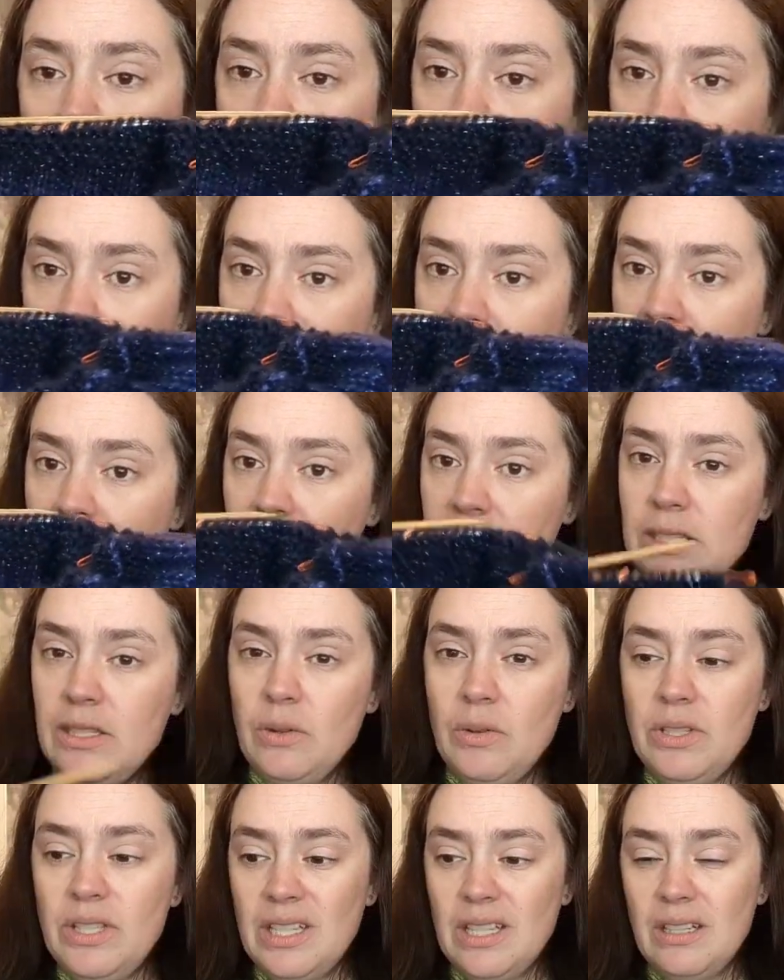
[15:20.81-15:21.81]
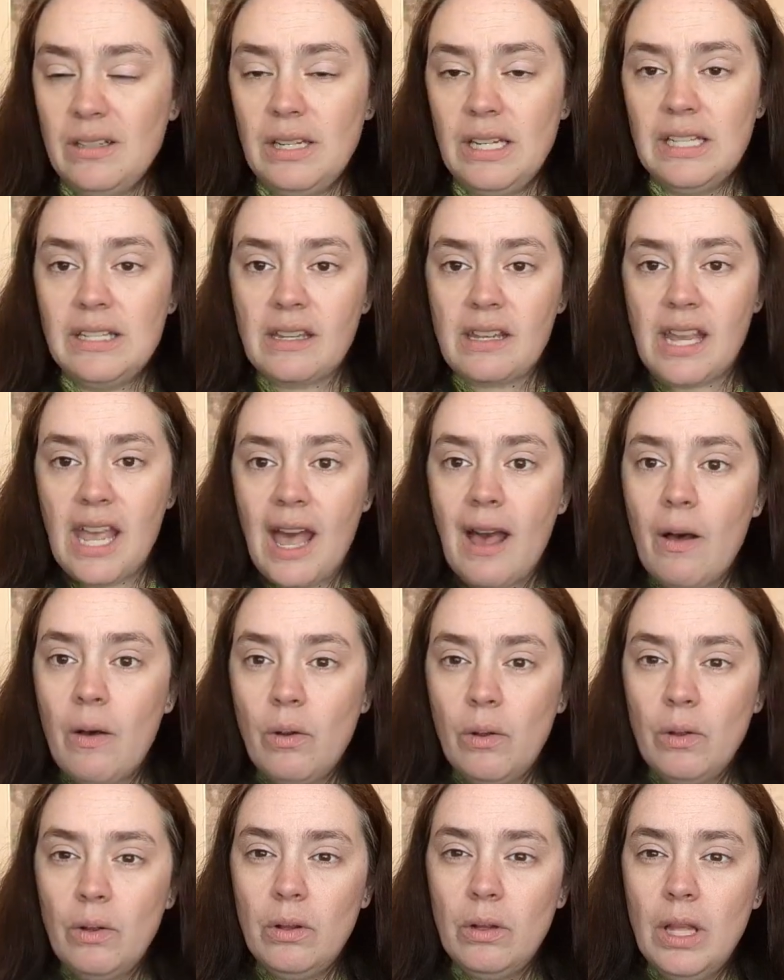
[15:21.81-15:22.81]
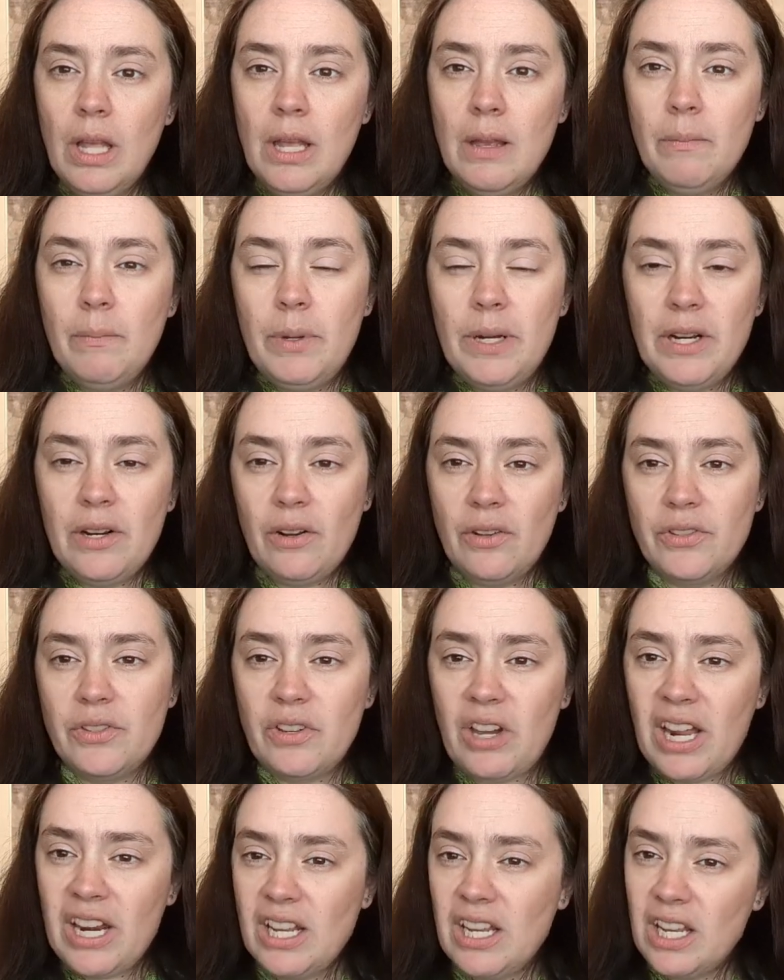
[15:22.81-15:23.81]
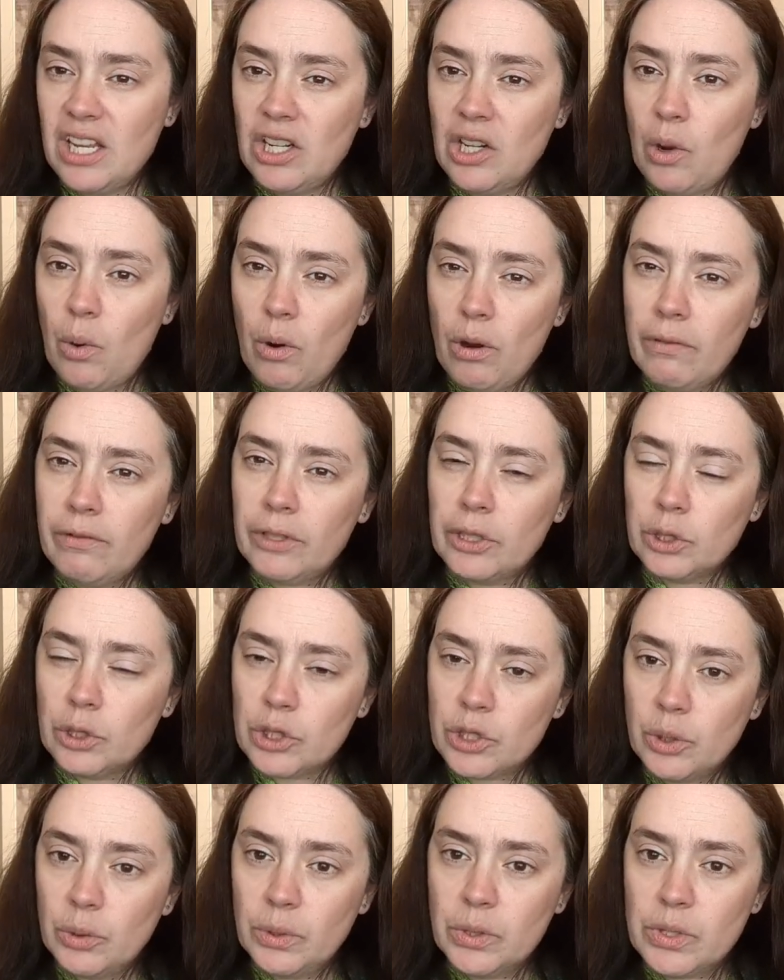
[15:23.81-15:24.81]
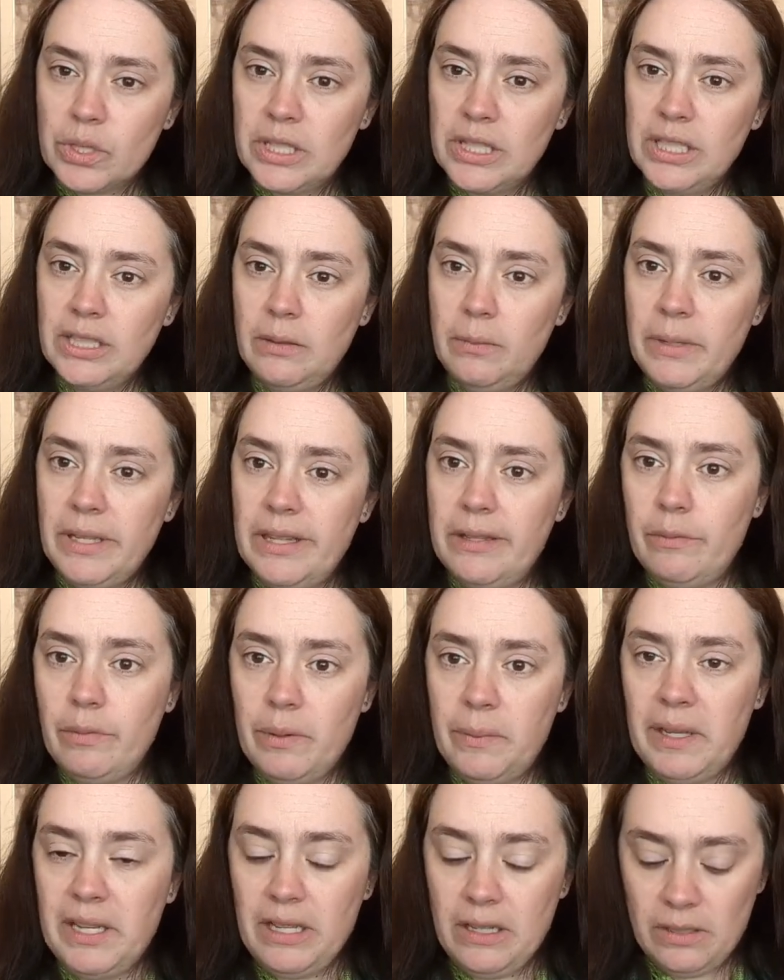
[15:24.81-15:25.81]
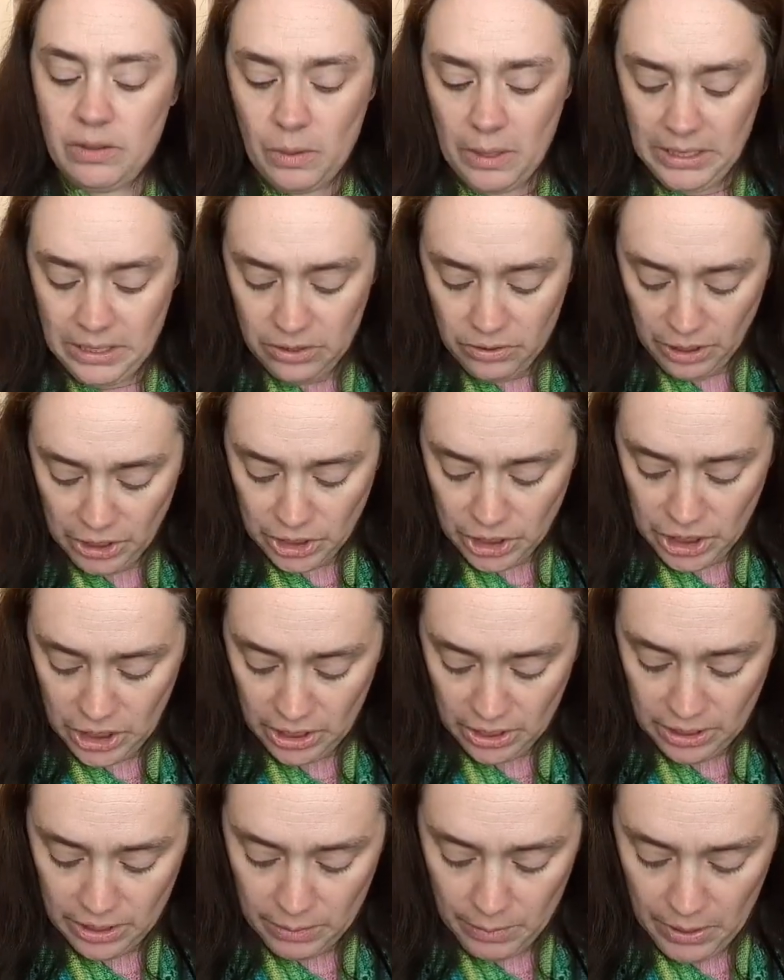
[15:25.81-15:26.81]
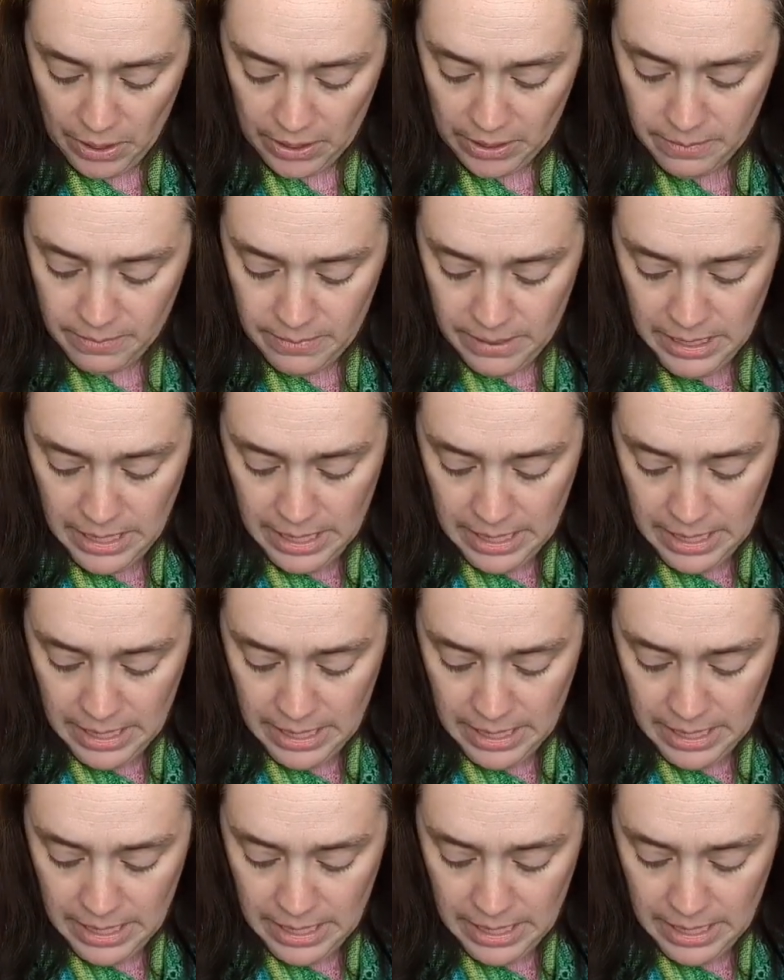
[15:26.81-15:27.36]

But yeah, it's a cowl, but it also kind of can go over your shoulders a little bit. The ribbing is quite stretchy on the bottom.